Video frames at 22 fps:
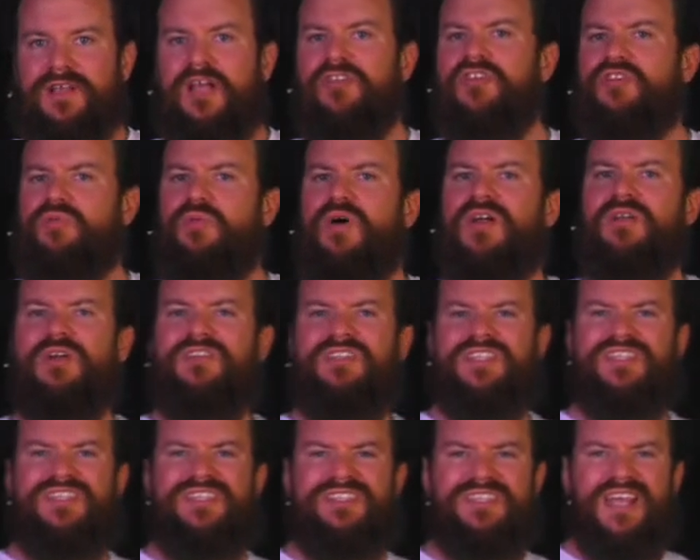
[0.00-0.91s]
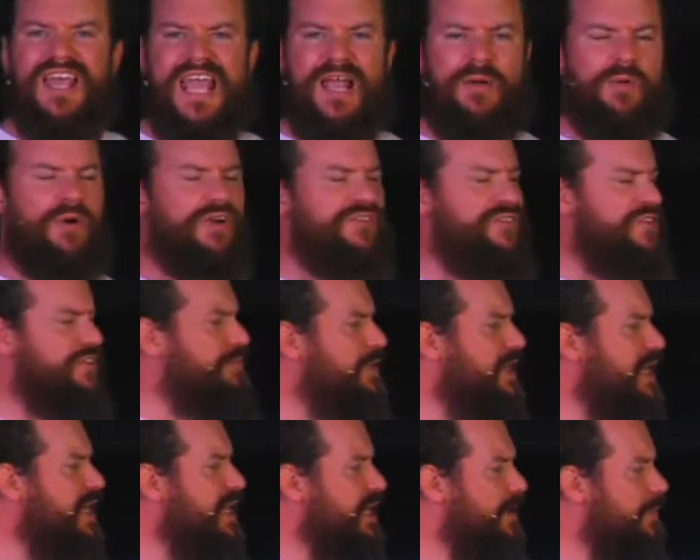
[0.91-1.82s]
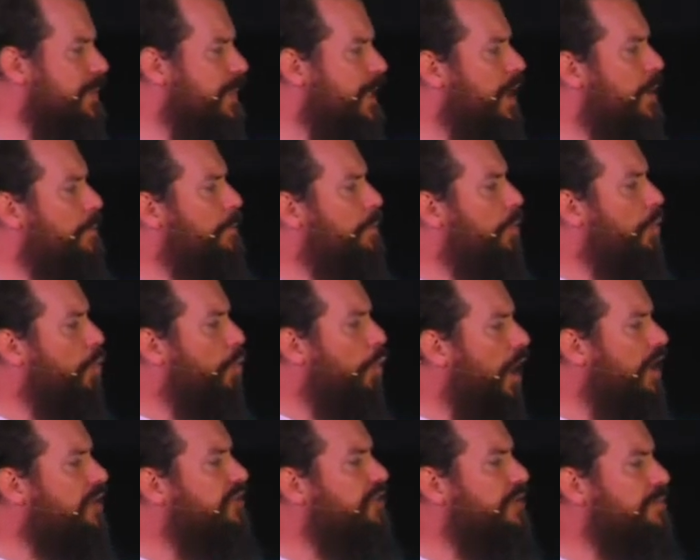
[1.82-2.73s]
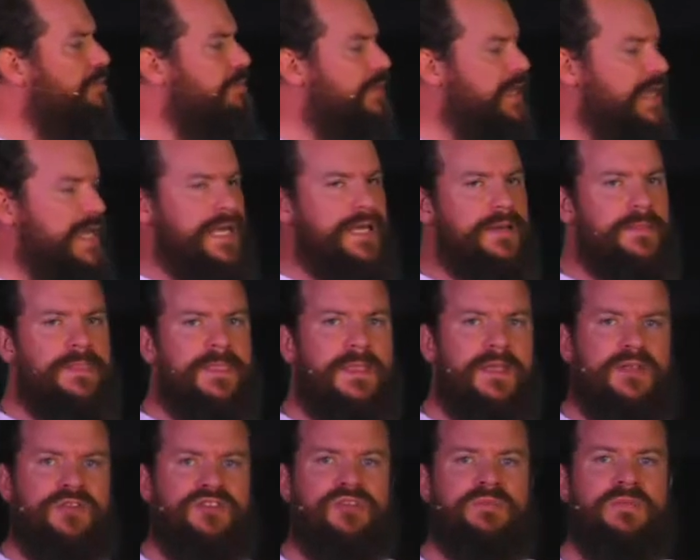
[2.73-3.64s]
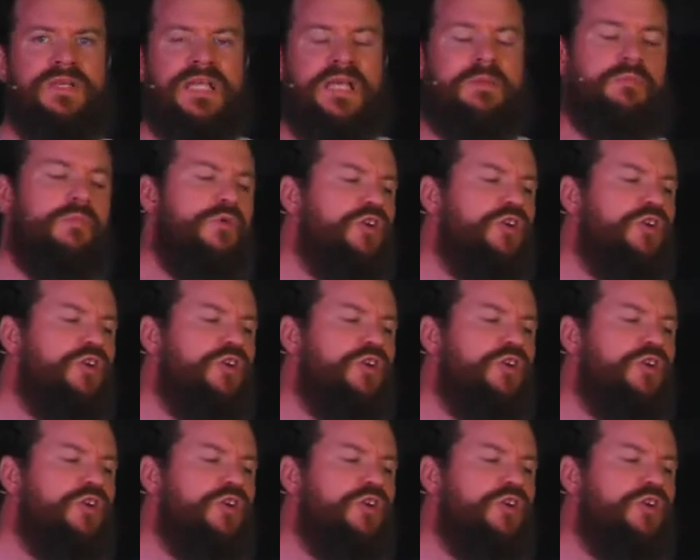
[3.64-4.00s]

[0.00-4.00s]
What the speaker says: Not just what's it saying, what does this mean, but what does it mean to me?